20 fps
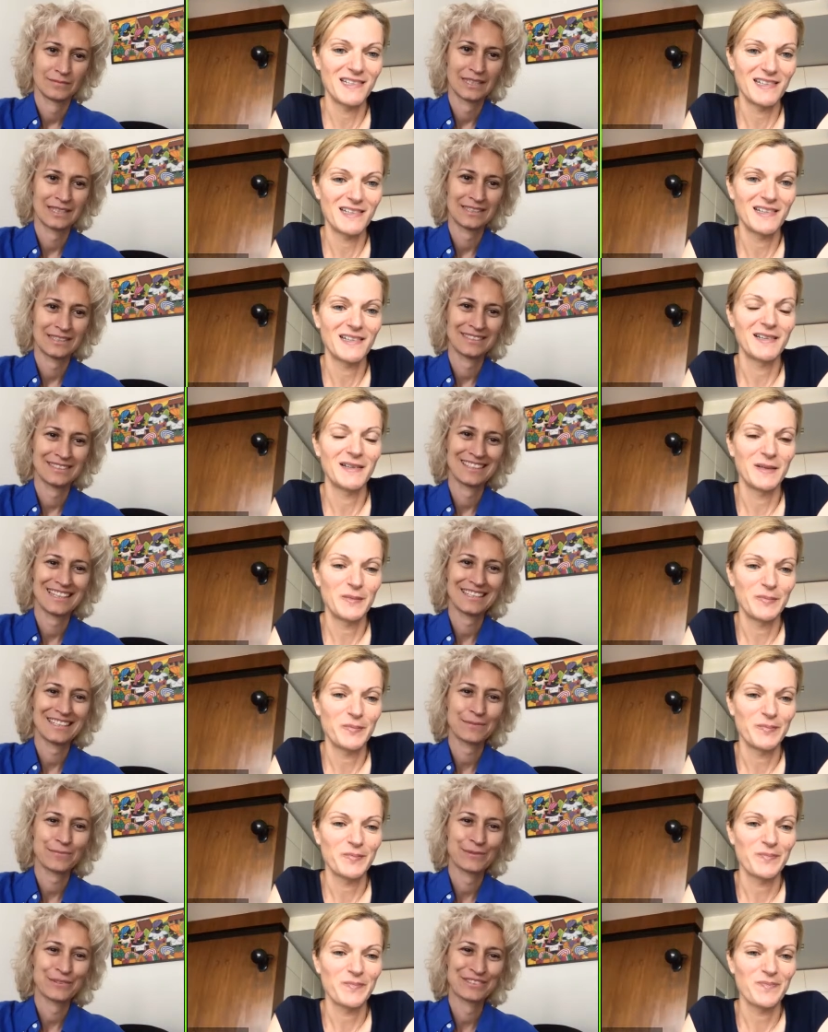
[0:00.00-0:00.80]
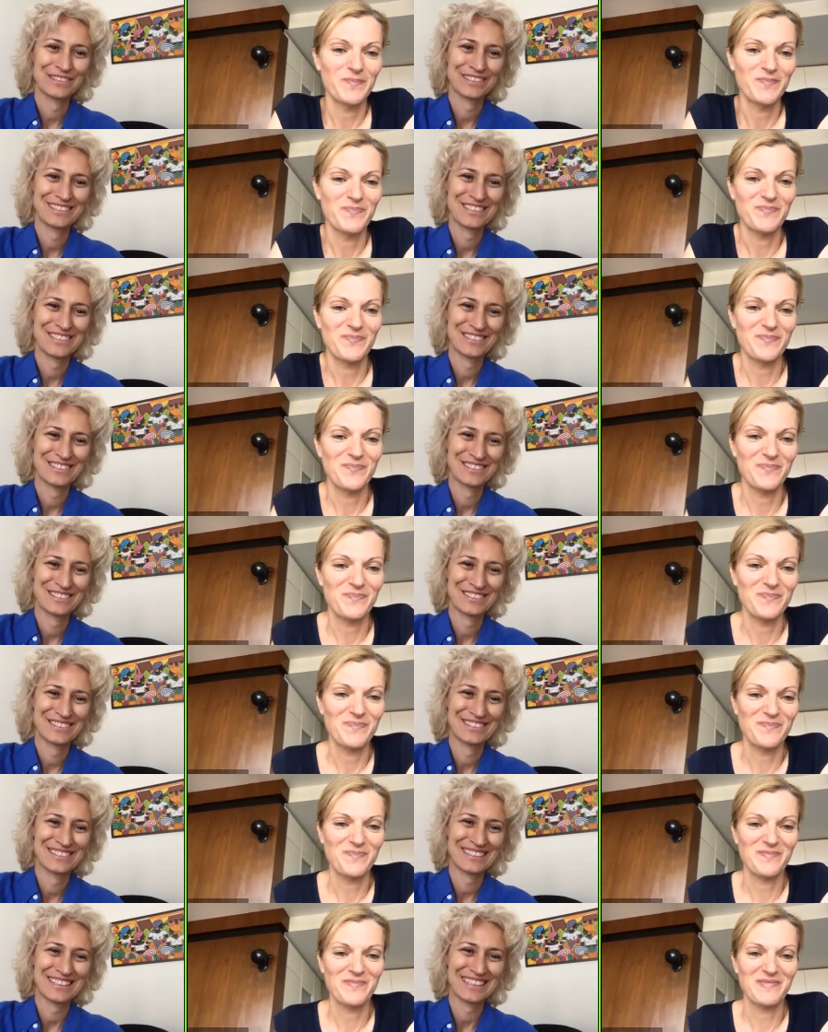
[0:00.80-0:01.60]
Speaker 1: That's a nice position
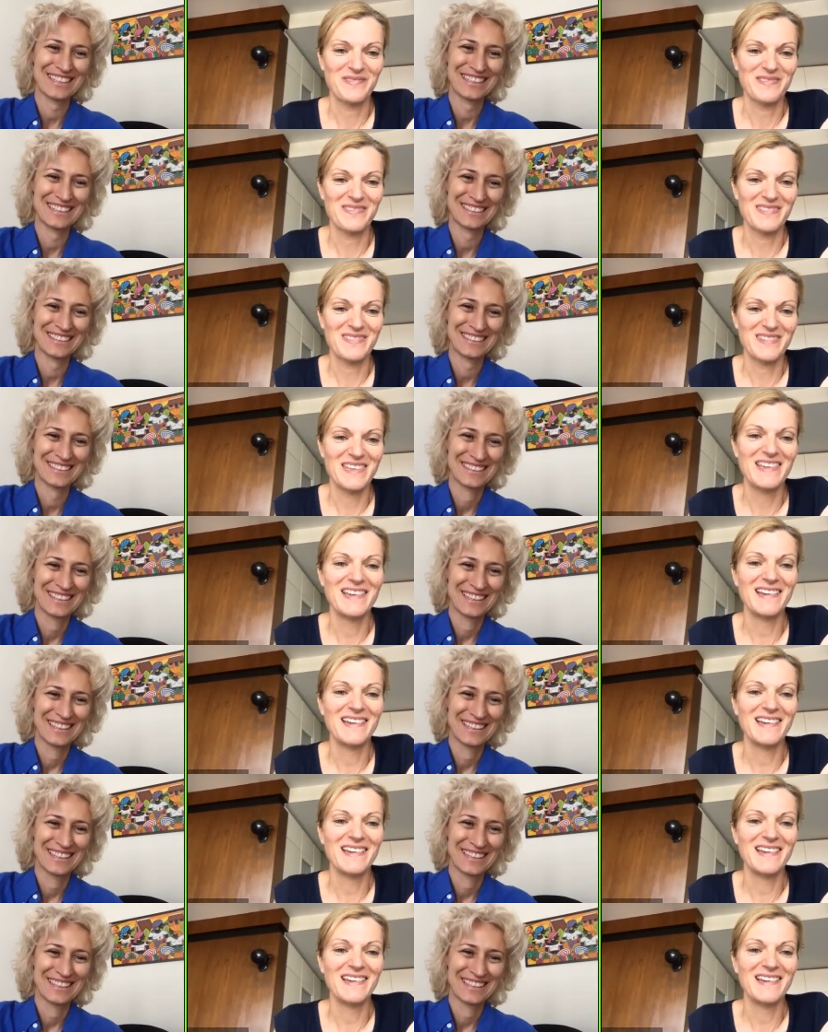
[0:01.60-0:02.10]
to start.